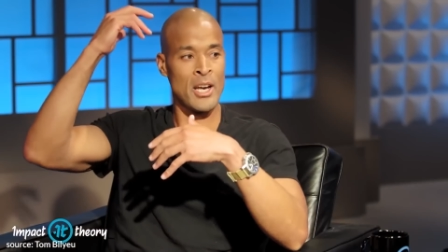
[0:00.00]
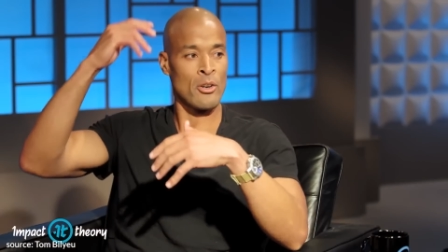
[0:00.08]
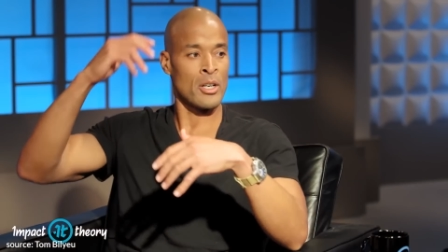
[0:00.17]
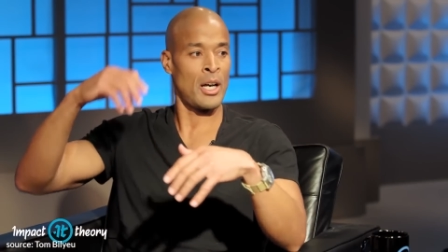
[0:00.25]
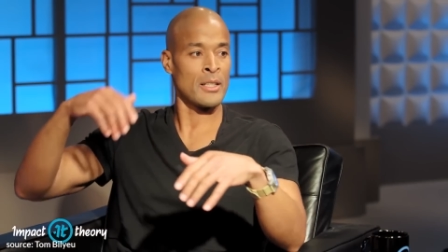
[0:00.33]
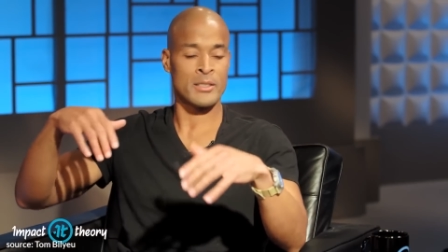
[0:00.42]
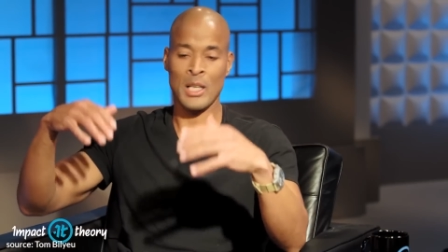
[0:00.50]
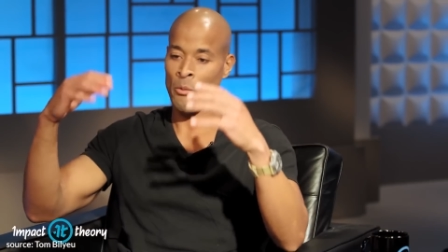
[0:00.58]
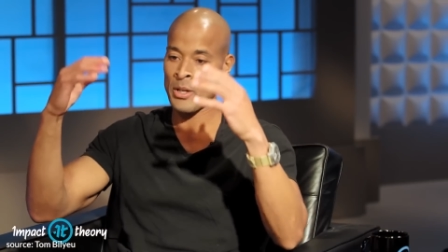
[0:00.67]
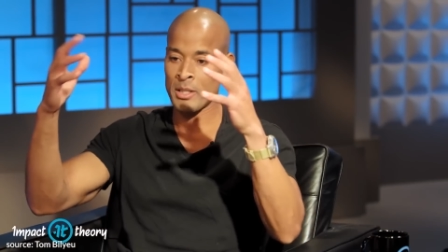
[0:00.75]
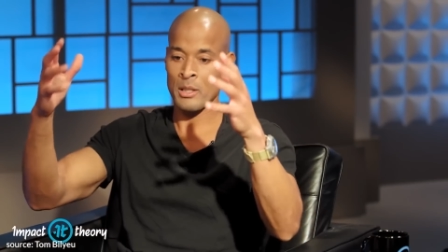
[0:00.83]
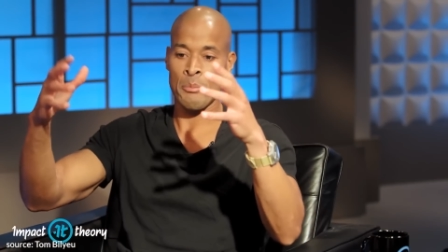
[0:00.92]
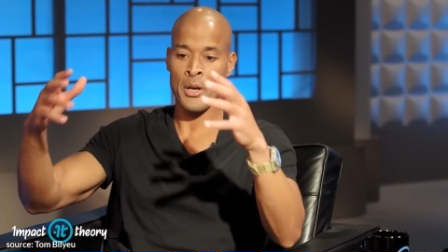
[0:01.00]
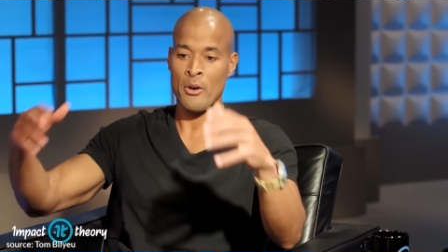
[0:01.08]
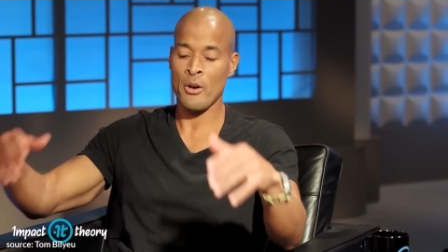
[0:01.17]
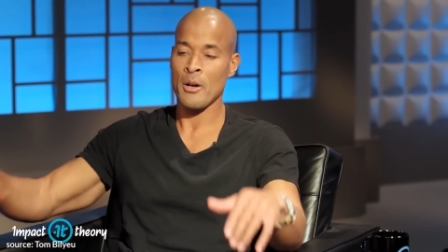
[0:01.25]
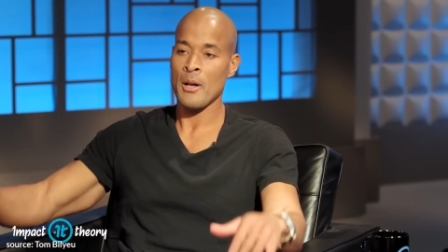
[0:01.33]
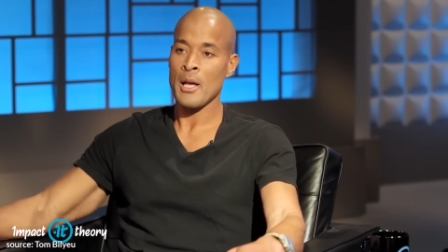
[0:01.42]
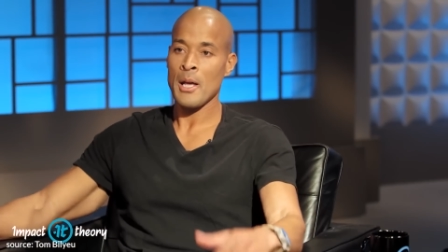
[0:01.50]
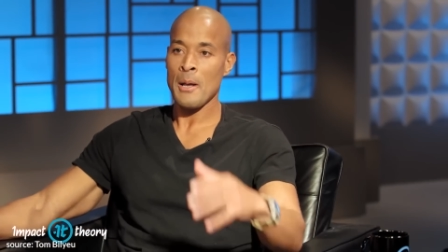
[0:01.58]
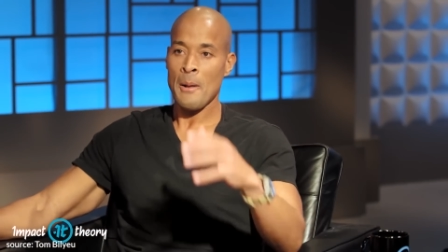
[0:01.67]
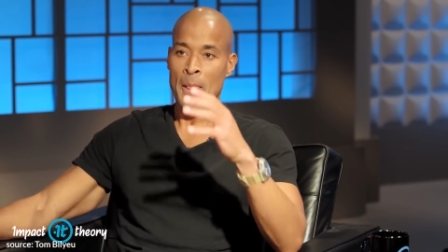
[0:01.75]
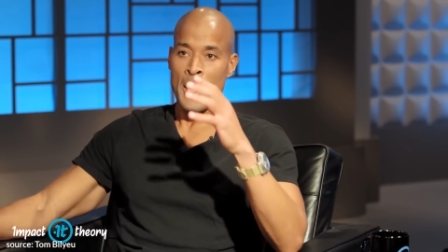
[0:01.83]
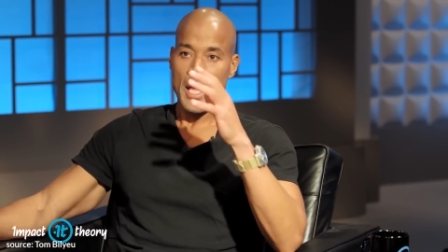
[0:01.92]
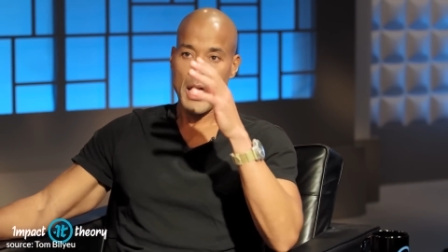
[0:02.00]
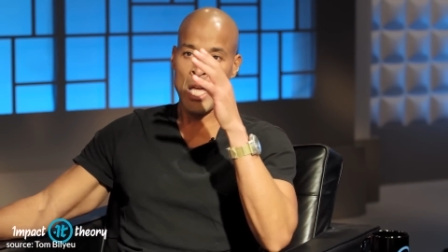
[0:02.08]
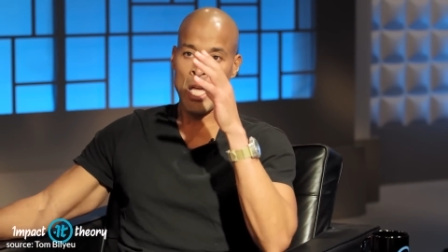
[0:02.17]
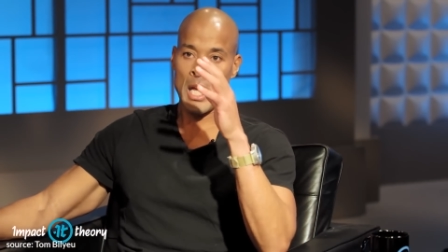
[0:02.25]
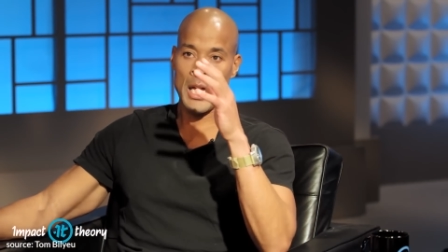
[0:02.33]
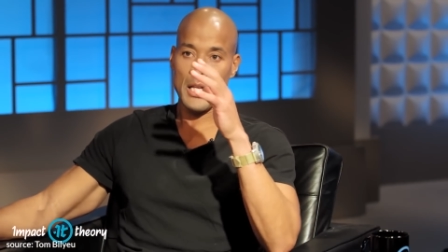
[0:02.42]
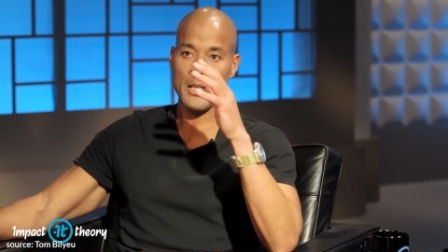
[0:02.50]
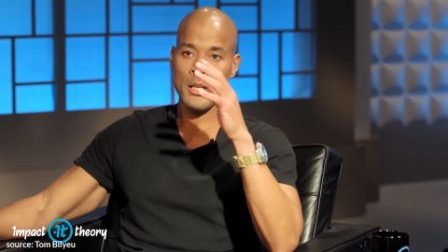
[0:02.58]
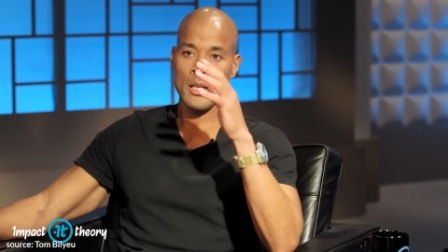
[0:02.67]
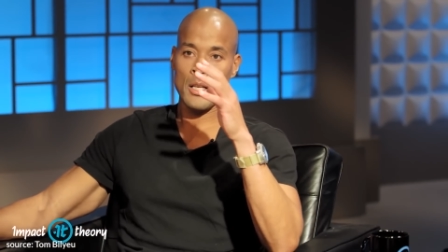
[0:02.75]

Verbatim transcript: haircuts, and I went to the mirror and